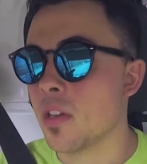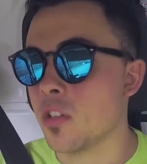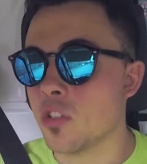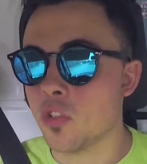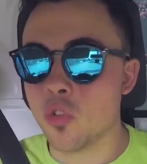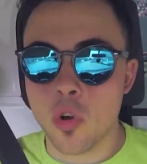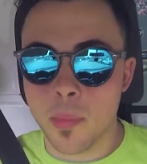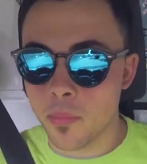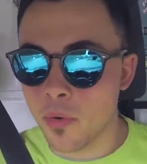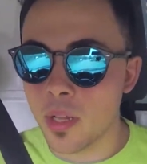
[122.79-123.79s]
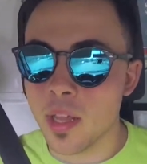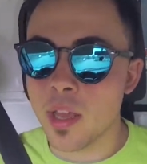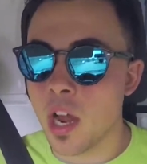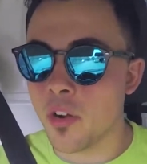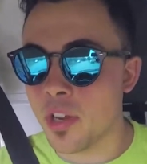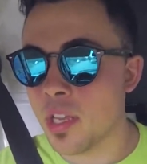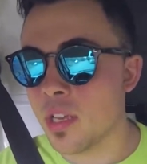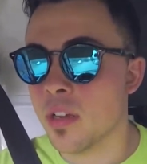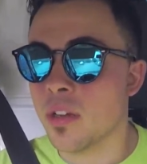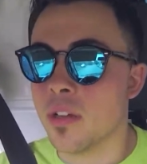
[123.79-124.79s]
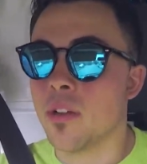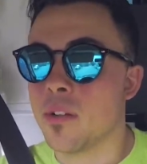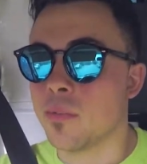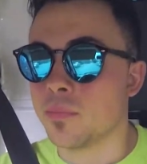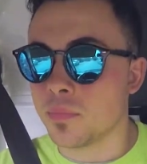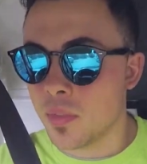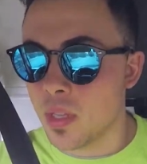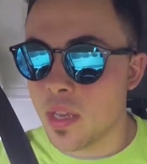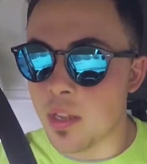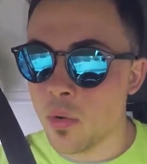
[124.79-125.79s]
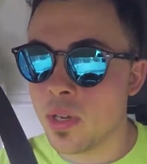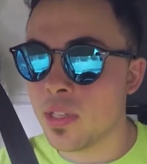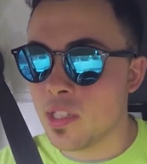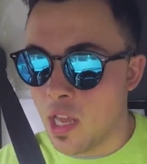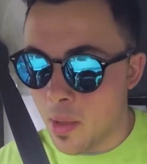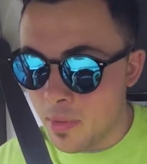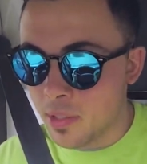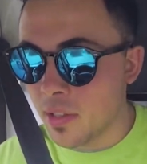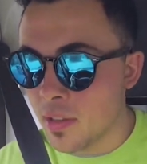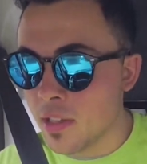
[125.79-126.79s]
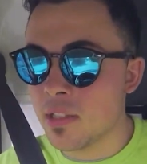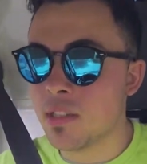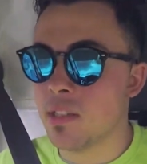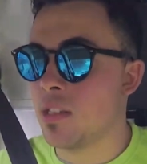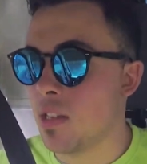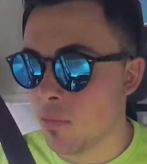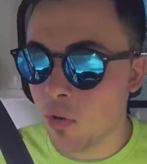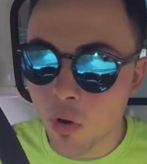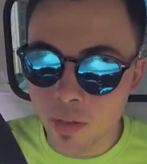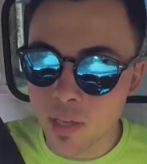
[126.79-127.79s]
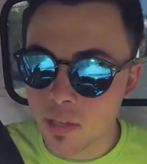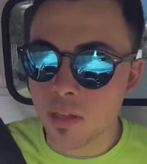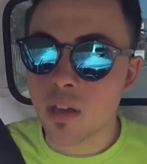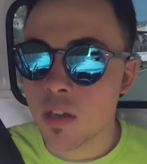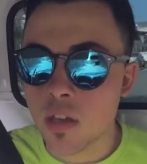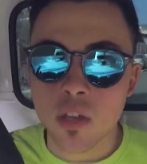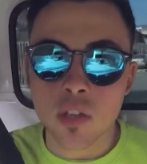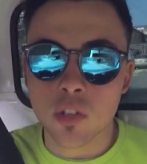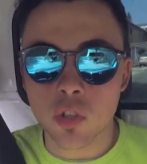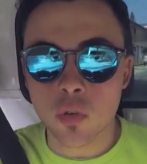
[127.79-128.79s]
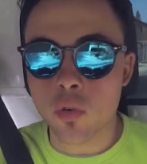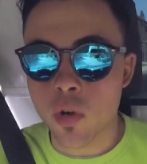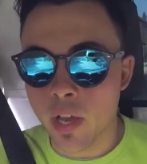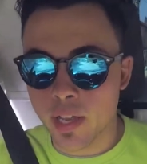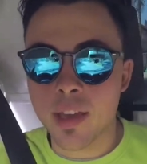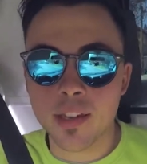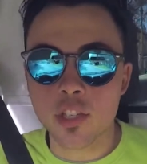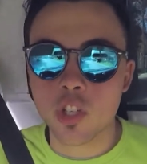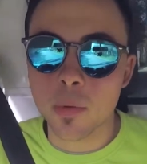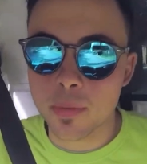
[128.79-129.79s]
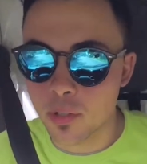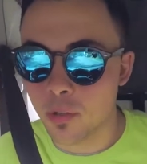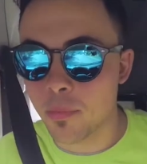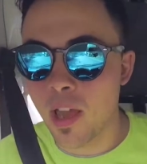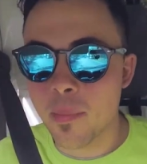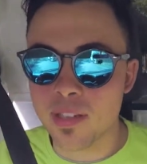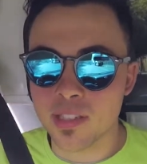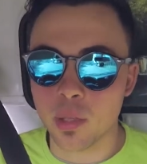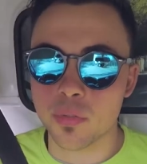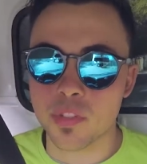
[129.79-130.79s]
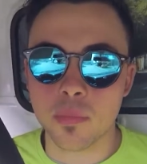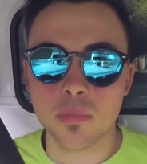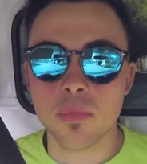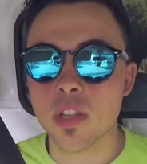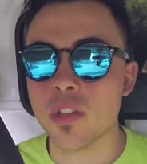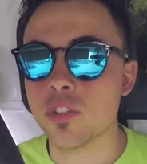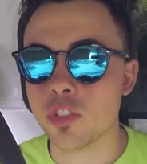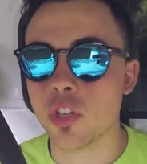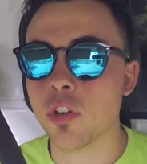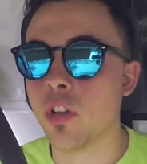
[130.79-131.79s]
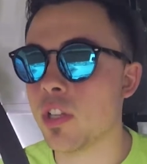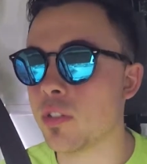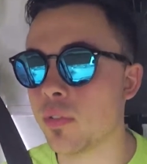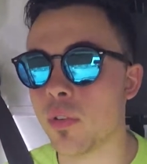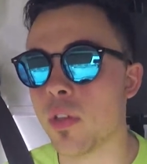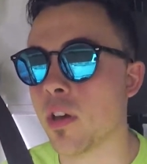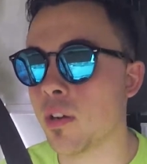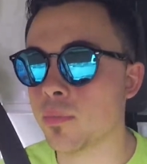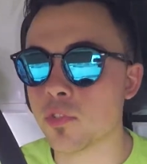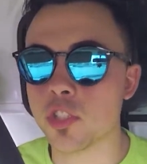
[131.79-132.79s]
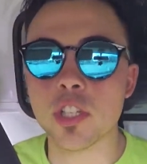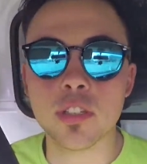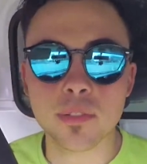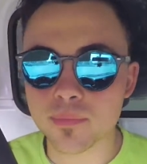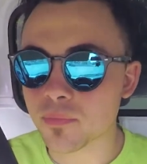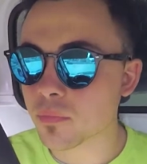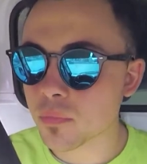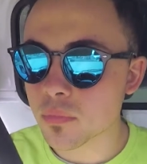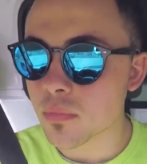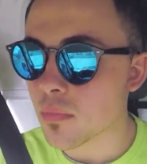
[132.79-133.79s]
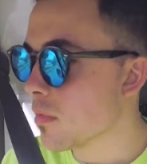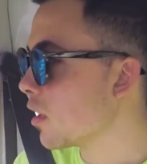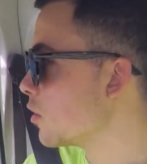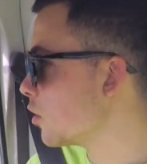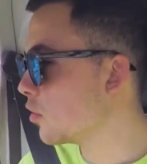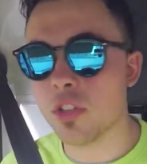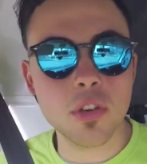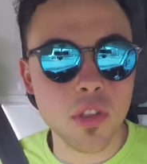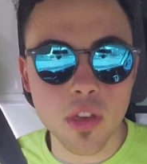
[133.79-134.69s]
So I'm really hurrying. Anyways, I'm eating this. I'm going to a candy shop, so I'll buy myself some chocolate for the cheat. So I'll see you